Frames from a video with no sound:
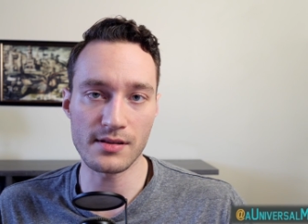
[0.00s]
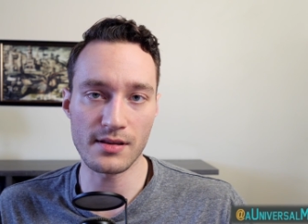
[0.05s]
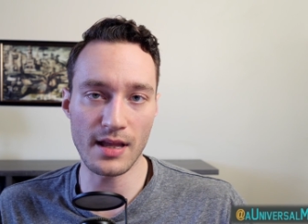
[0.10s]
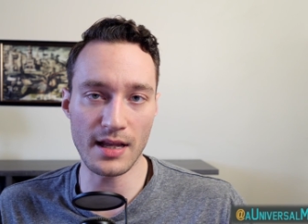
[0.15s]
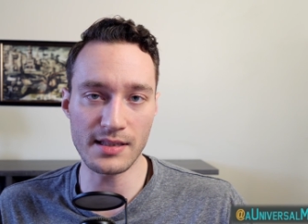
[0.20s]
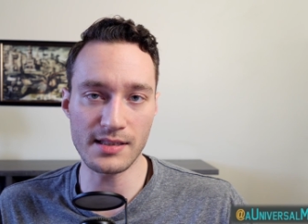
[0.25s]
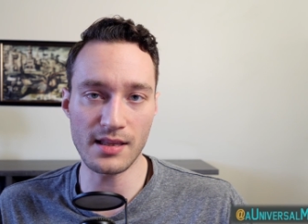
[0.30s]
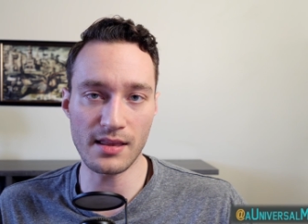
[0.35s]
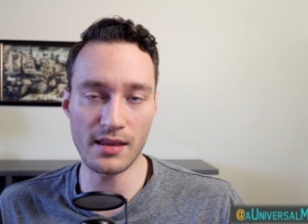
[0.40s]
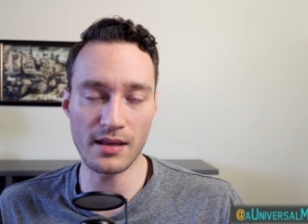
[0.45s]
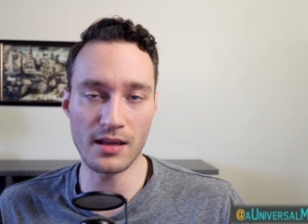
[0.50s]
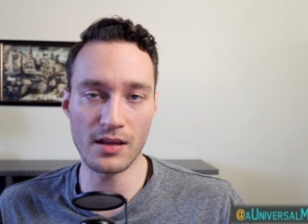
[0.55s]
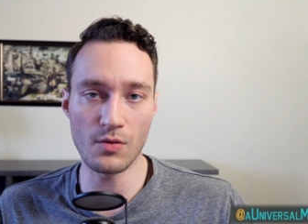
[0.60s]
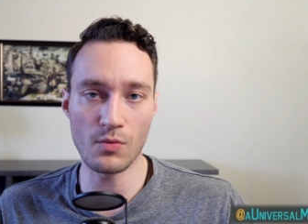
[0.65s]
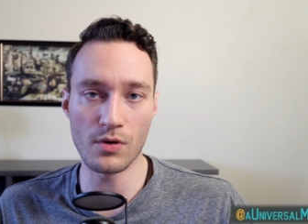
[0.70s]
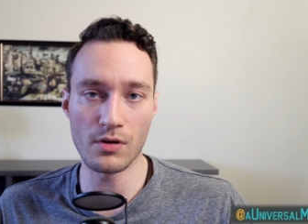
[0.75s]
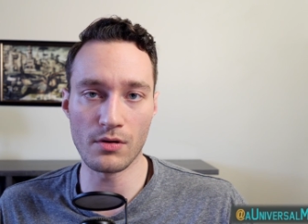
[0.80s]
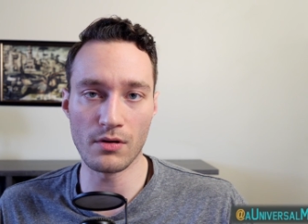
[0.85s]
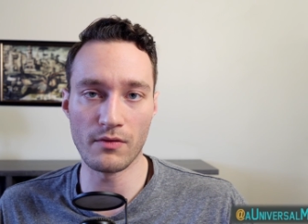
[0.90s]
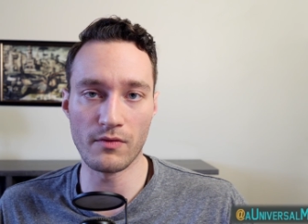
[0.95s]
That's the thing you
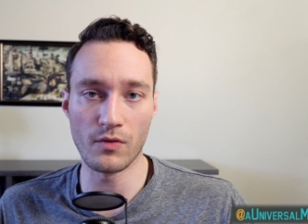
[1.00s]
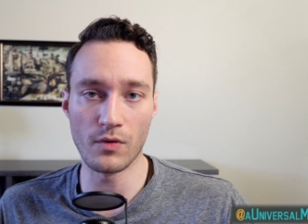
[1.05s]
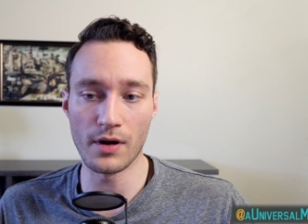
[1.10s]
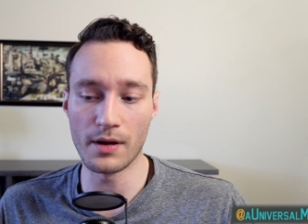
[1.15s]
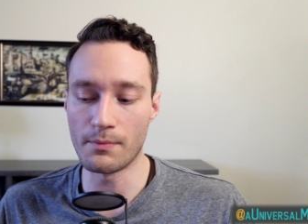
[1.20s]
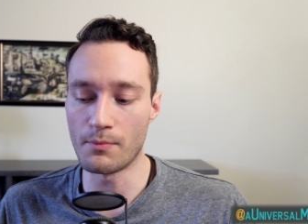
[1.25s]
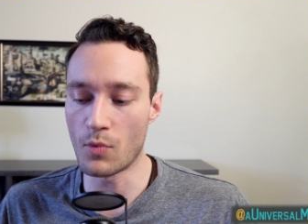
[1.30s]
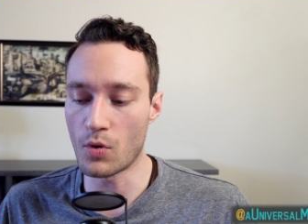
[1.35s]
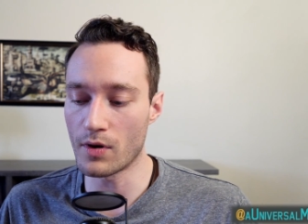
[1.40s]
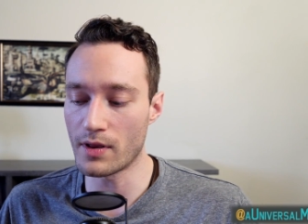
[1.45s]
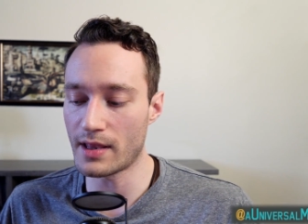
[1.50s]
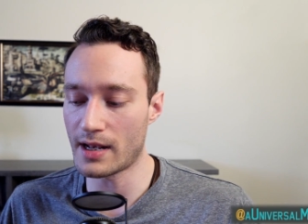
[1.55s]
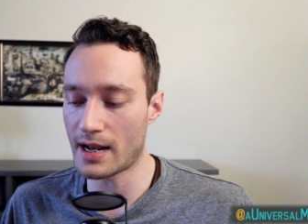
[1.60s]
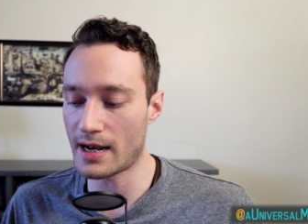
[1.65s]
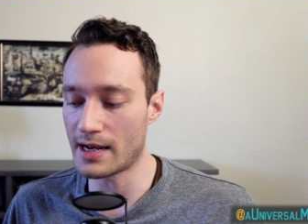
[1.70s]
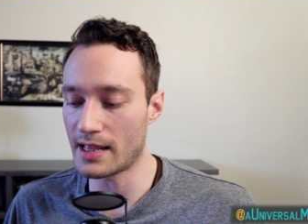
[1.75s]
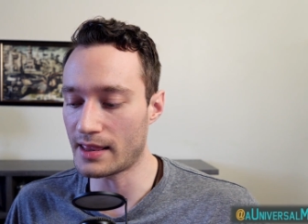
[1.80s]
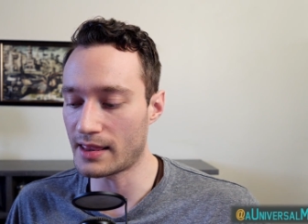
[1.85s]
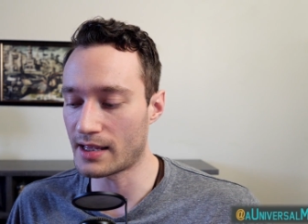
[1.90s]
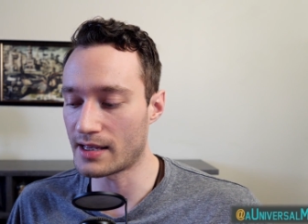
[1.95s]
want to avoid more than
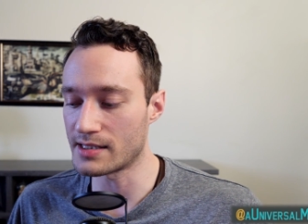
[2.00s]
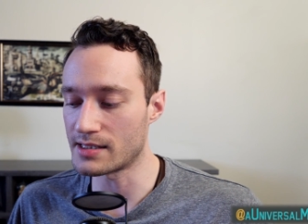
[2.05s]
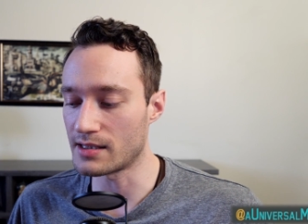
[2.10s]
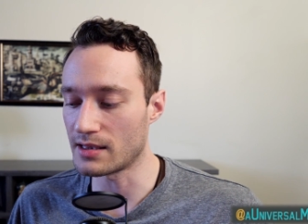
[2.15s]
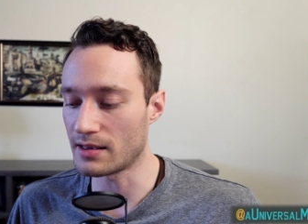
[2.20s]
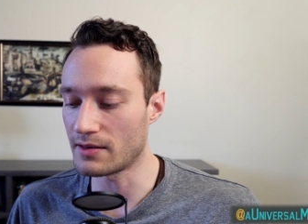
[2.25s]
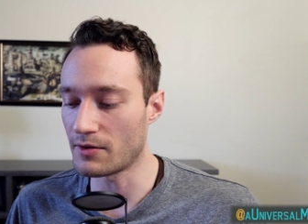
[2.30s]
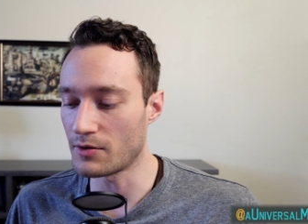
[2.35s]
anything is